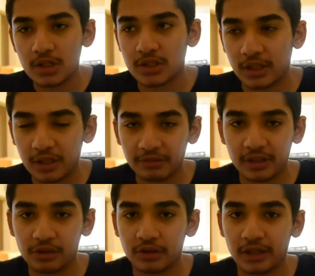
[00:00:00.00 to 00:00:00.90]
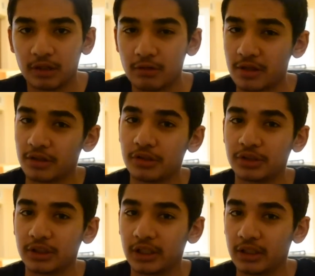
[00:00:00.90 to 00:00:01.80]
So now that we narrowed down whether you
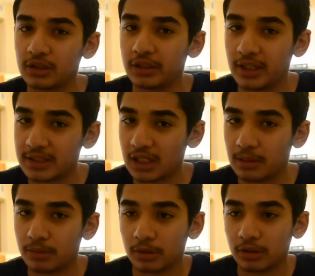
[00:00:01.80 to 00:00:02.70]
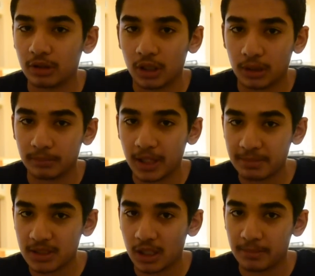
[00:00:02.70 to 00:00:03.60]
should get a desktop or um,
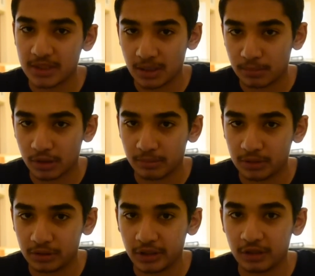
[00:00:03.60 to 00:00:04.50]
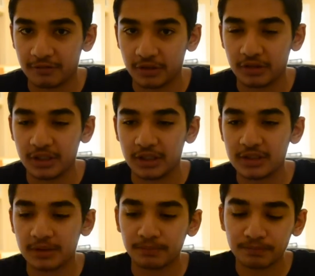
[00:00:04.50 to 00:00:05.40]
laptop based on portability of your
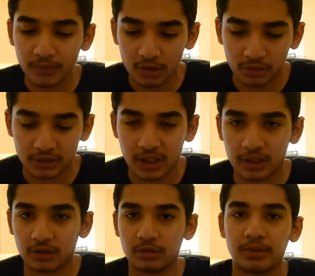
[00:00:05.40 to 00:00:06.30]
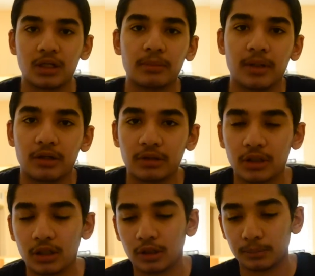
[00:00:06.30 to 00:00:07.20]
needs, we're going to talk a little bit about
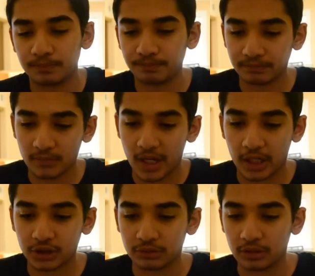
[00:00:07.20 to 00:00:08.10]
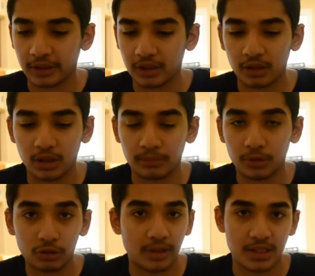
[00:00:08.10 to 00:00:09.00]
um, actual like um,
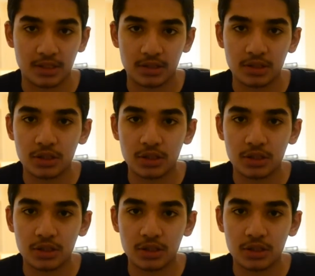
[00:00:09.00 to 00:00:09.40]
O Ss.